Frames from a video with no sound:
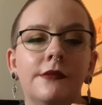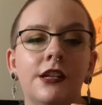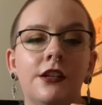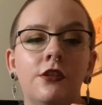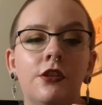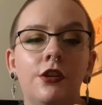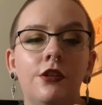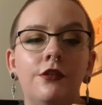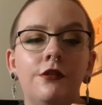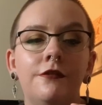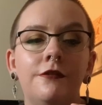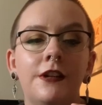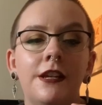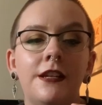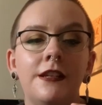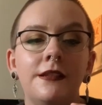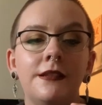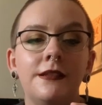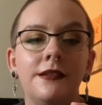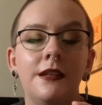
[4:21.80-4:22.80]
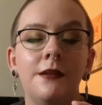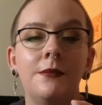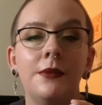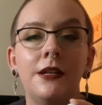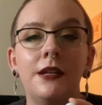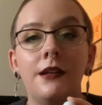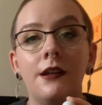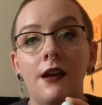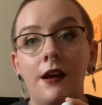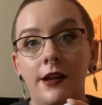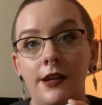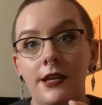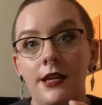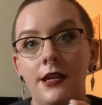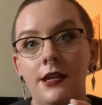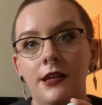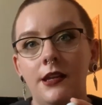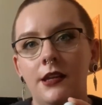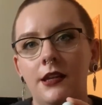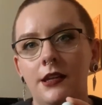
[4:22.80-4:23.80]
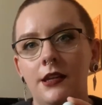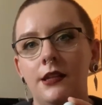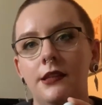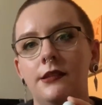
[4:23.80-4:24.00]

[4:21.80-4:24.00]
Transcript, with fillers: clove and cinnamon and honey in it.